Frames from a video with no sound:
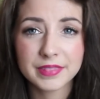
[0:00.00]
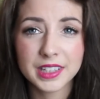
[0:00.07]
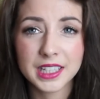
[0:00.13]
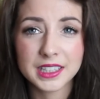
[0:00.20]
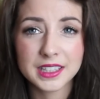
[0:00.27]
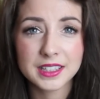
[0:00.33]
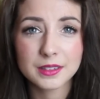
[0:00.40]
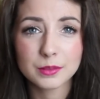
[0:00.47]

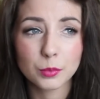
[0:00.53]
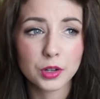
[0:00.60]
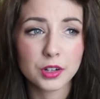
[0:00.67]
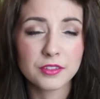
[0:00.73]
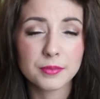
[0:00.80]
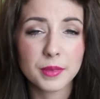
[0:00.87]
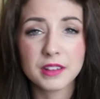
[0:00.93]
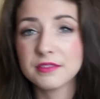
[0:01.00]
It's
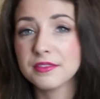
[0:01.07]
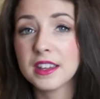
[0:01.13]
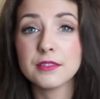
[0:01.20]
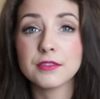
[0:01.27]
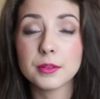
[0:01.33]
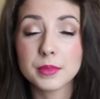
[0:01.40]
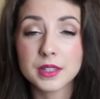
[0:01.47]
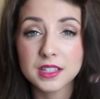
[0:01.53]
one of my
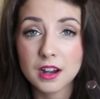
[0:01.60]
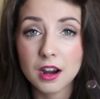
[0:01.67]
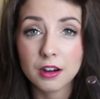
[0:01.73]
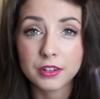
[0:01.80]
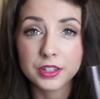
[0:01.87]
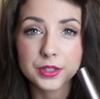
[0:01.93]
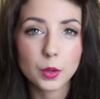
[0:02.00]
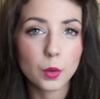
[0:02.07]
favourite
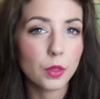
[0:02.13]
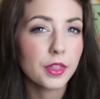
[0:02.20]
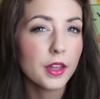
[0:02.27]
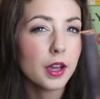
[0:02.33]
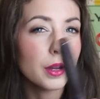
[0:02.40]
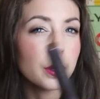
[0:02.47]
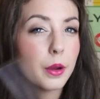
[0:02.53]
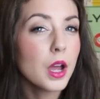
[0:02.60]
mascaras,
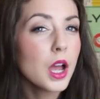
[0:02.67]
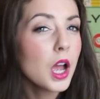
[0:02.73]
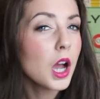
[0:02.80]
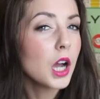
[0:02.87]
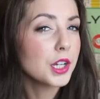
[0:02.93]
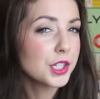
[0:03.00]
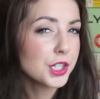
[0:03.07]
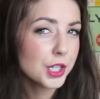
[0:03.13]
although
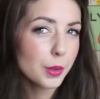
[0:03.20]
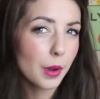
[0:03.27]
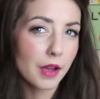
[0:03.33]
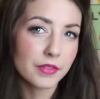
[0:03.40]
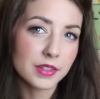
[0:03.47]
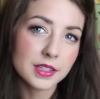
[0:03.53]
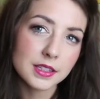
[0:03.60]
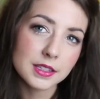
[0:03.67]
I do
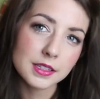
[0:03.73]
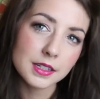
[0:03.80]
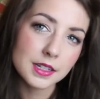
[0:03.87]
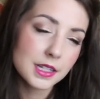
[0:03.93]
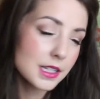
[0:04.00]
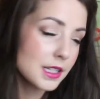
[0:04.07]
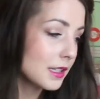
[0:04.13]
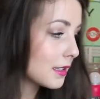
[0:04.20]
have a
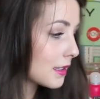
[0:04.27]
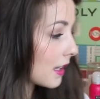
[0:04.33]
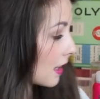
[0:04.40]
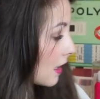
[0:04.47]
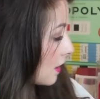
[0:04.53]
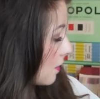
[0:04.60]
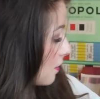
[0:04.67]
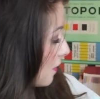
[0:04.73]
sneaky
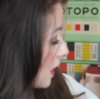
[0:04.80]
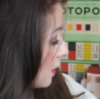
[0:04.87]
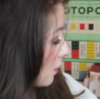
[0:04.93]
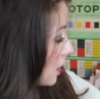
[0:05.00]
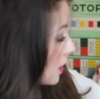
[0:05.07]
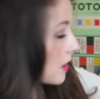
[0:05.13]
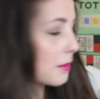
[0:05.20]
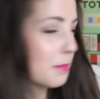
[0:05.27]
second
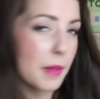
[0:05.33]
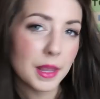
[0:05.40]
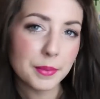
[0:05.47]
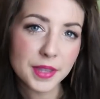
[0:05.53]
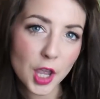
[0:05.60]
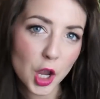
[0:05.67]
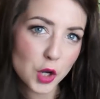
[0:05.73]
favourite that may be